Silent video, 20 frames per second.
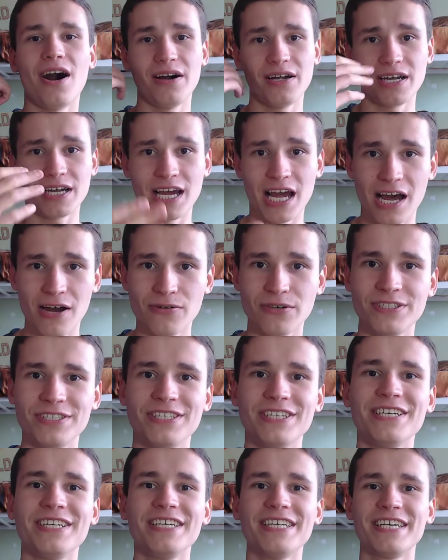
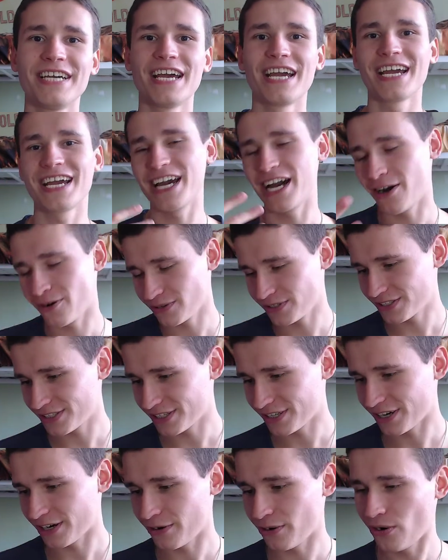counting
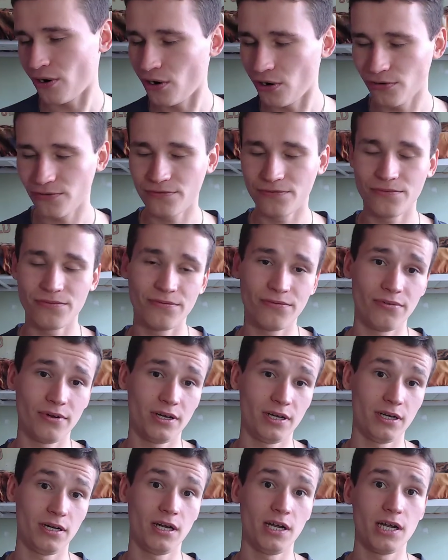counter of
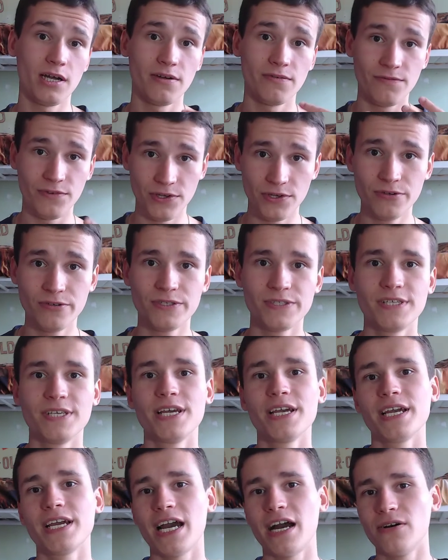uh, views
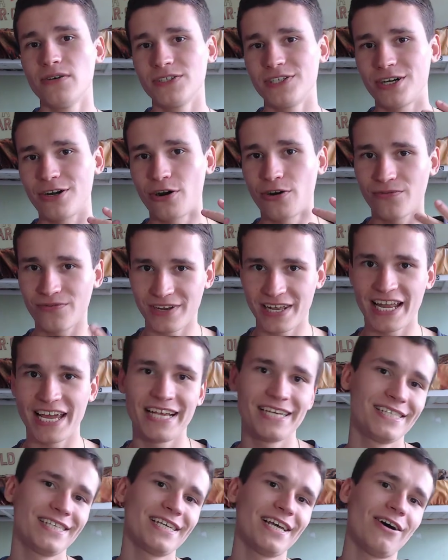counter of
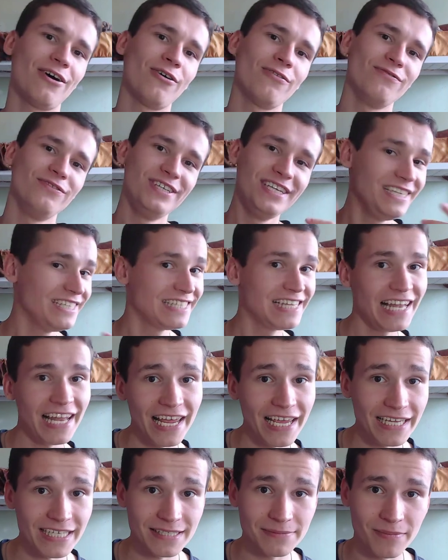likes of
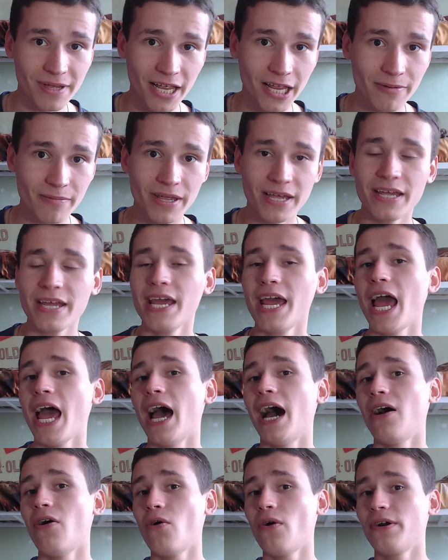dislikes maybe
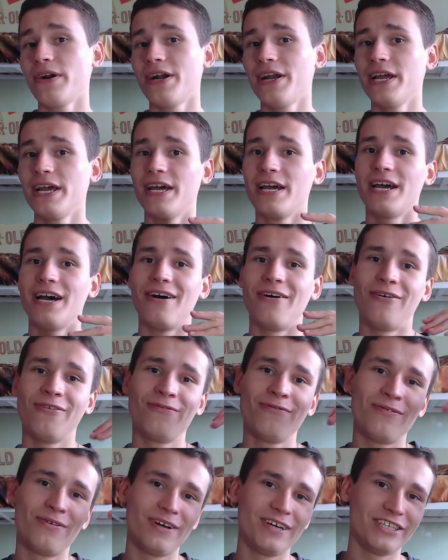or
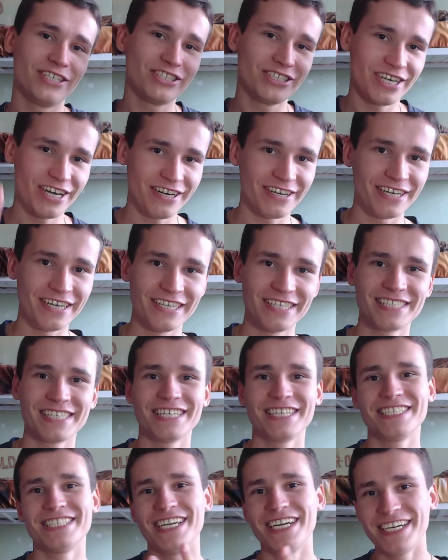of uh, sharings
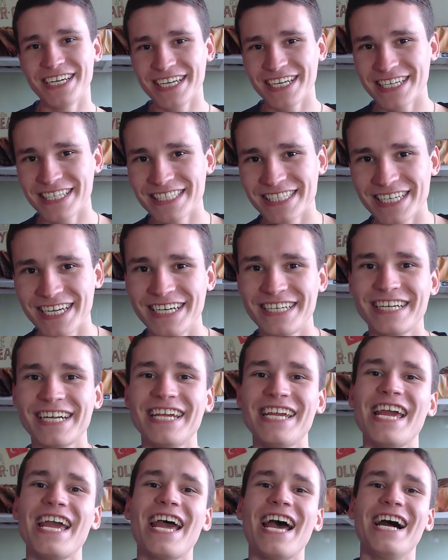sharing is caring
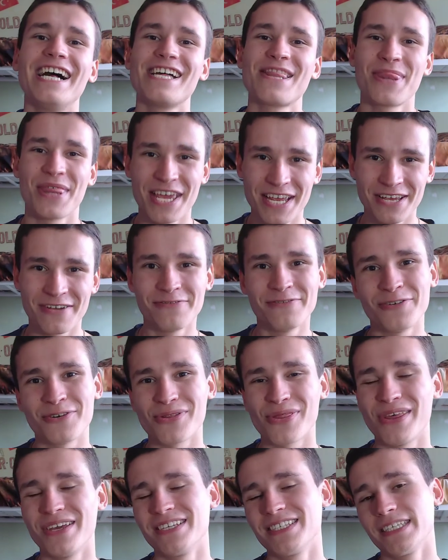thank you for
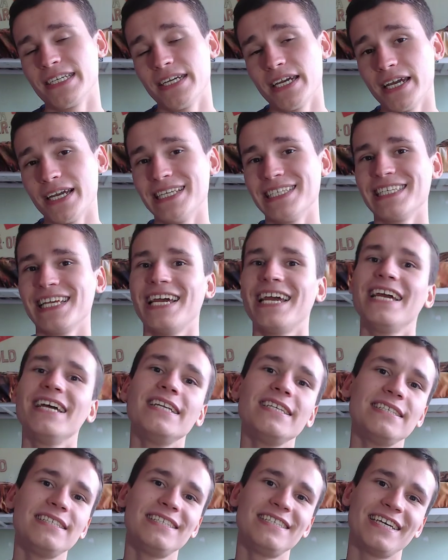this guys
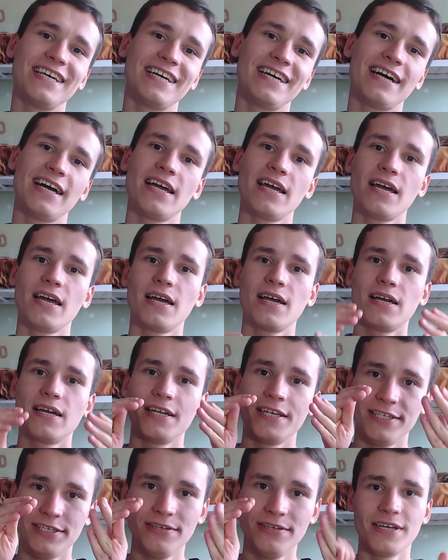and uh,
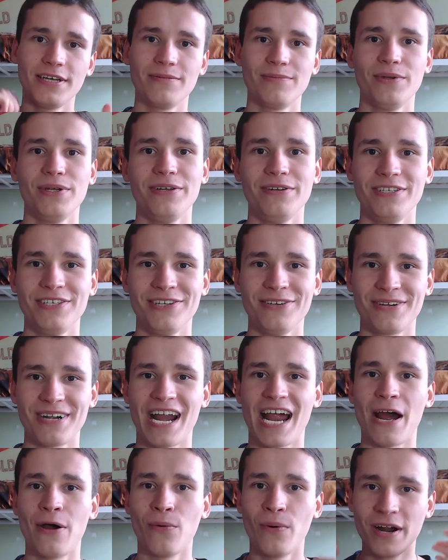you build your
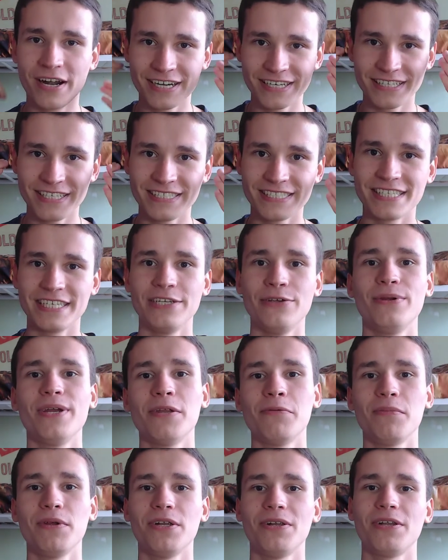awareness, you
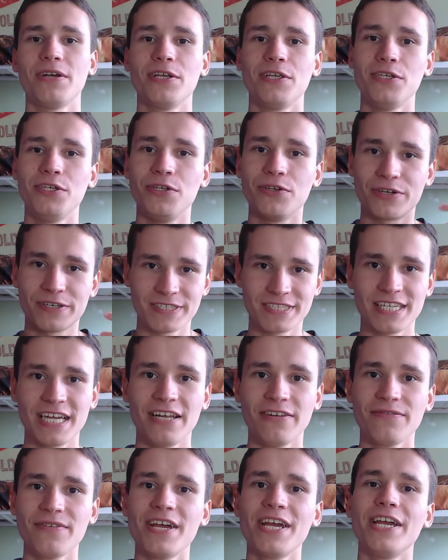can build
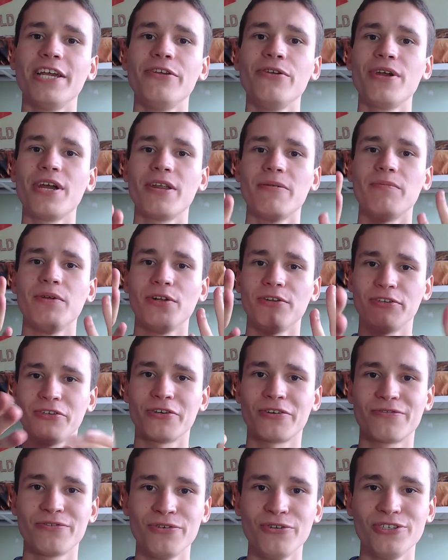yourself, you can build your
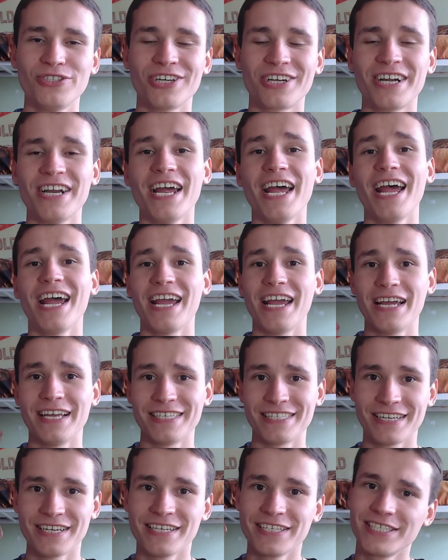future
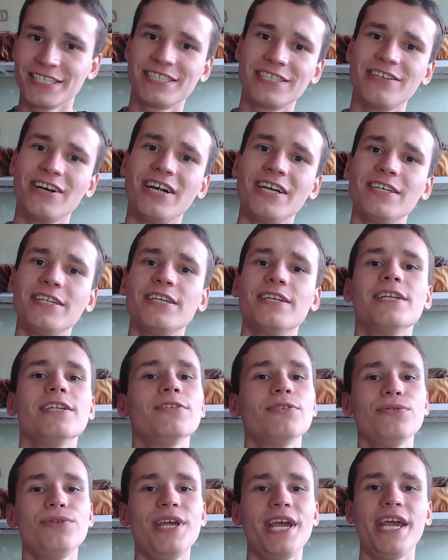and start
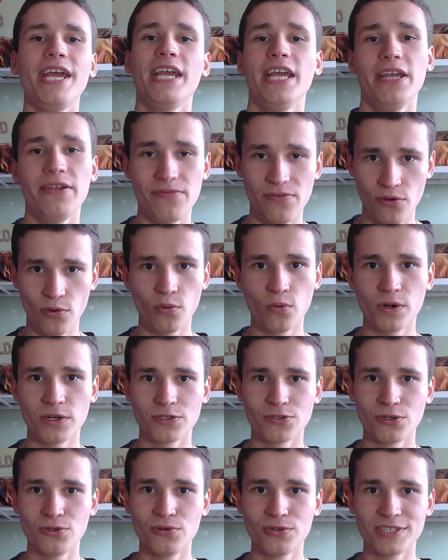today if you want
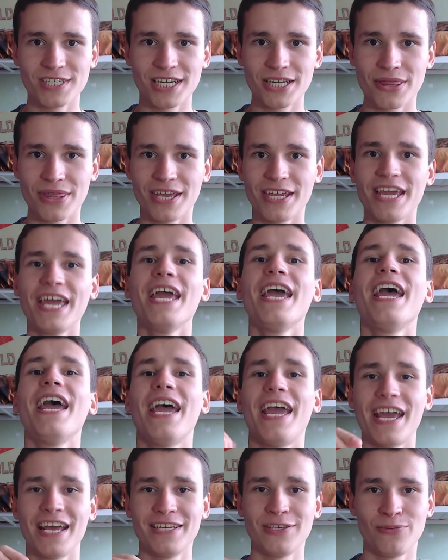to do something
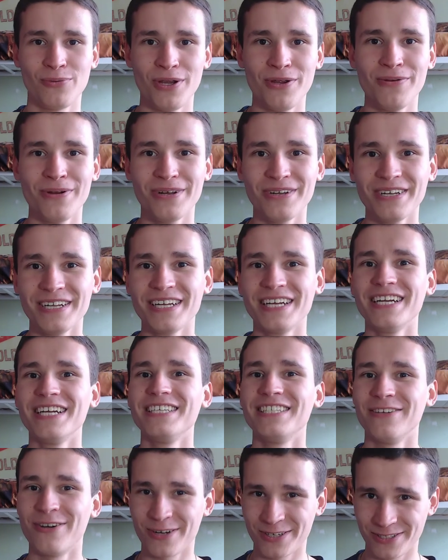and we will
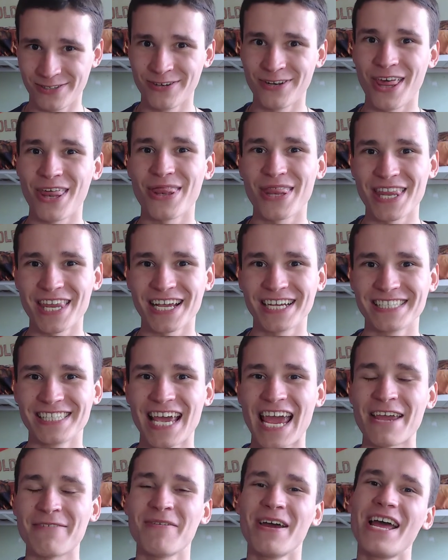talk soon in the next
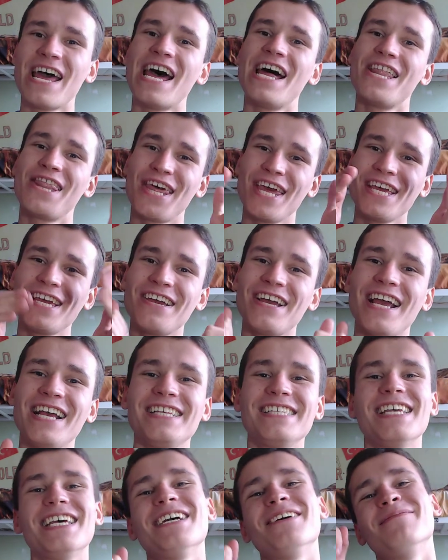time. Thank you
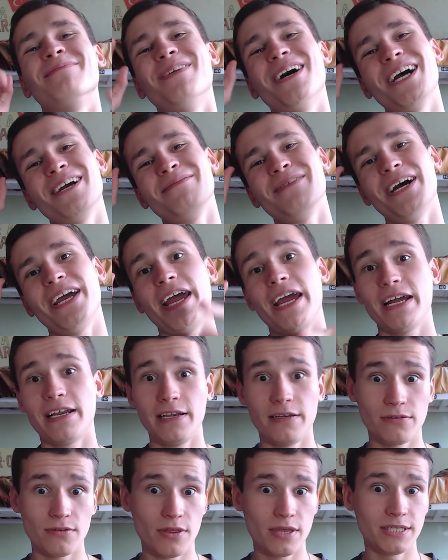guys, bye bye, I
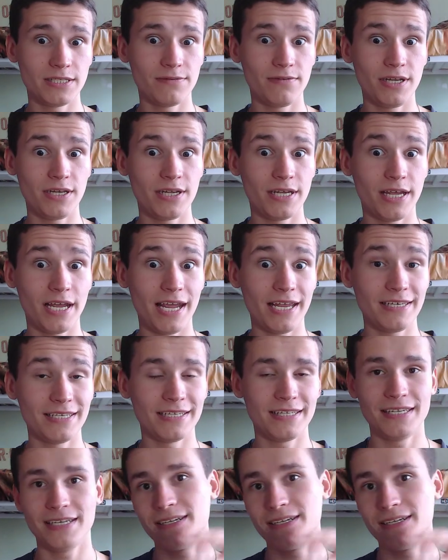click to this video, end it.